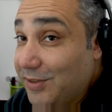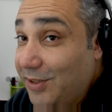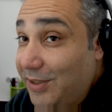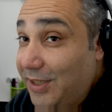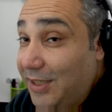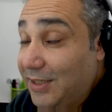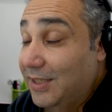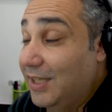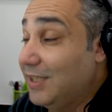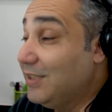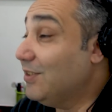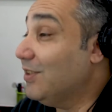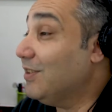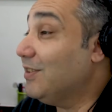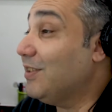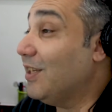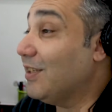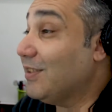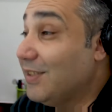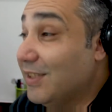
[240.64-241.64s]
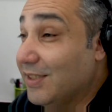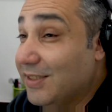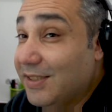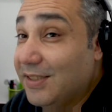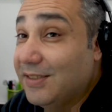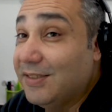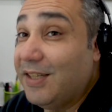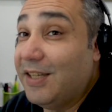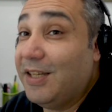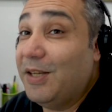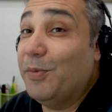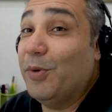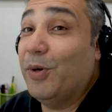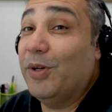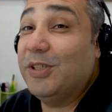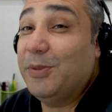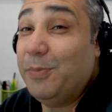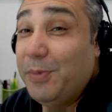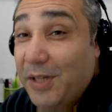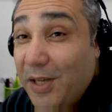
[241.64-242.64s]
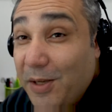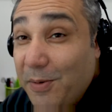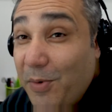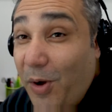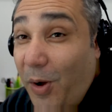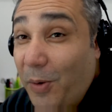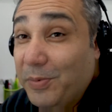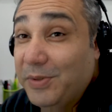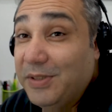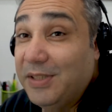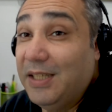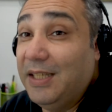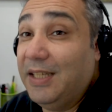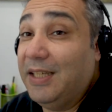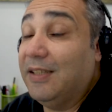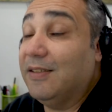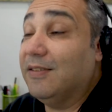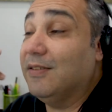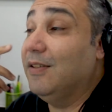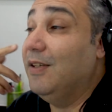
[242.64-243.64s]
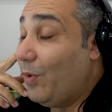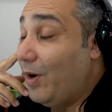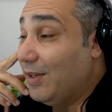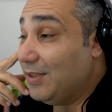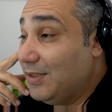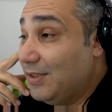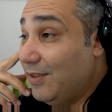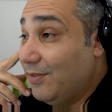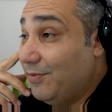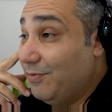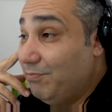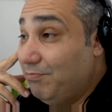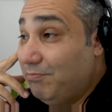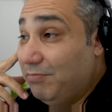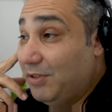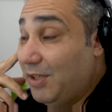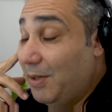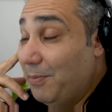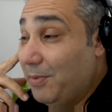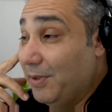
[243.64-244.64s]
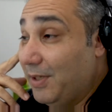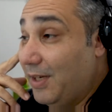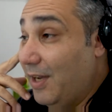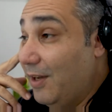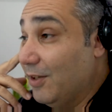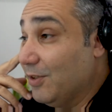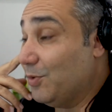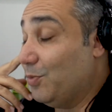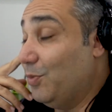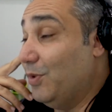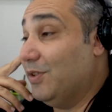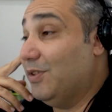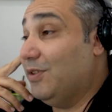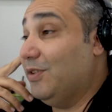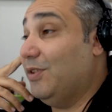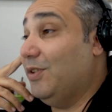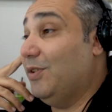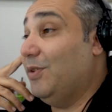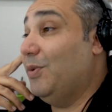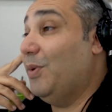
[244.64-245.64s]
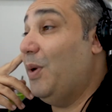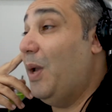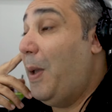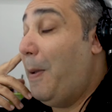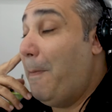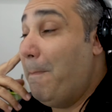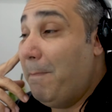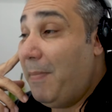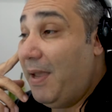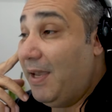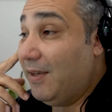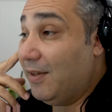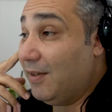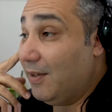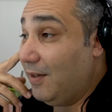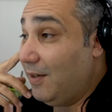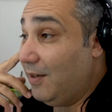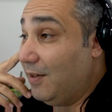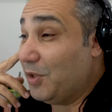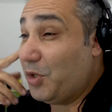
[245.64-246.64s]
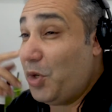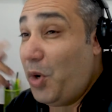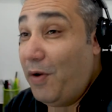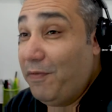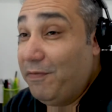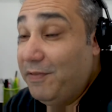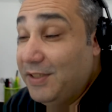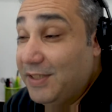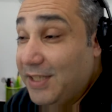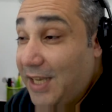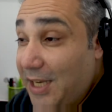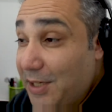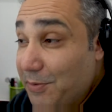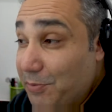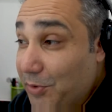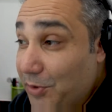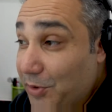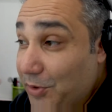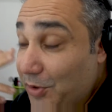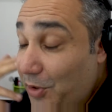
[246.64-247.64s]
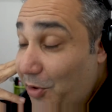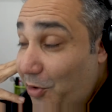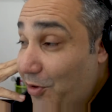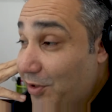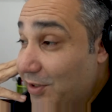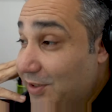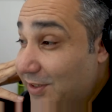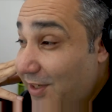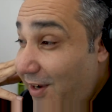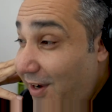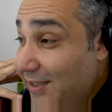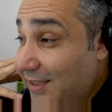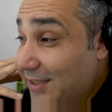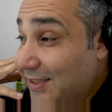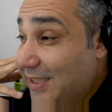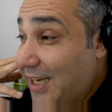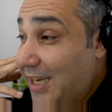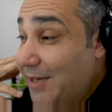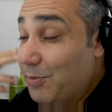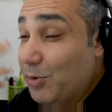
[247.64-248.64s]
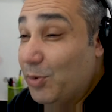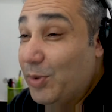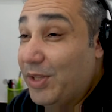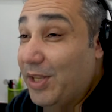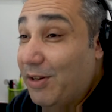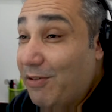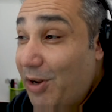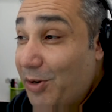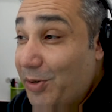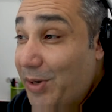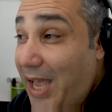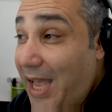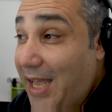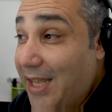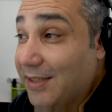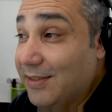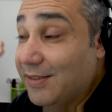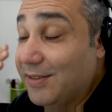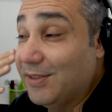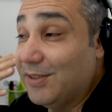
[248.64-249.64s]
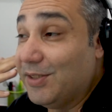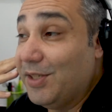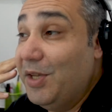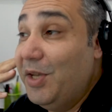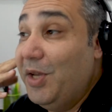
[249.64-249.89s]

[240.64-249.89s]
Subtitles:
on it. It just doesn't exist anymore. It's become obsolete. Whereas if somebody else was to make a coffee table or a dining table with their own hands,